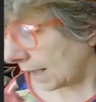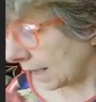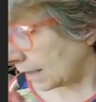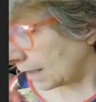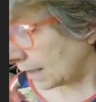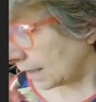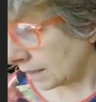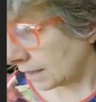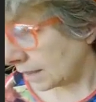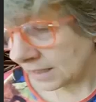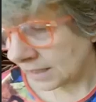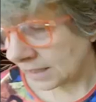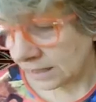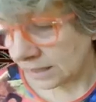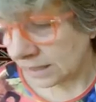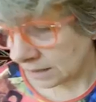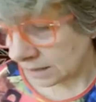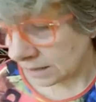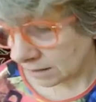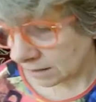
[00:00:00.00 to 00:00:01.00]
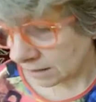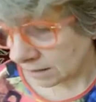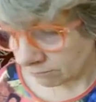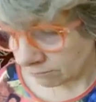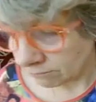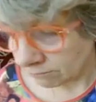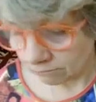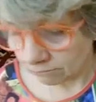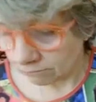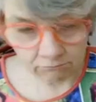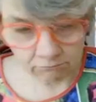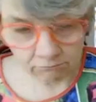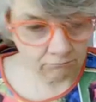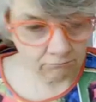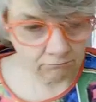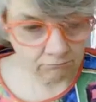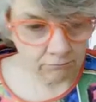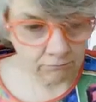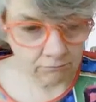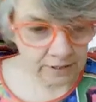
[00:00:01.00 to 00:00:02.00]
the scissors.
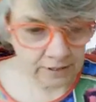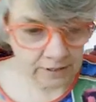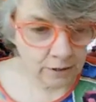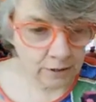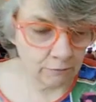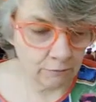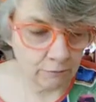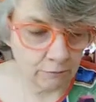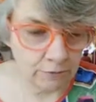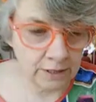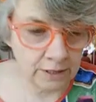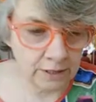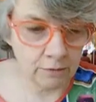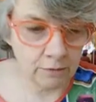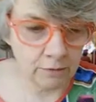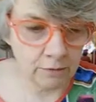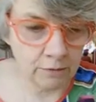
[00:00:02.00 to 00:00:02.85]
Scissors were really cool.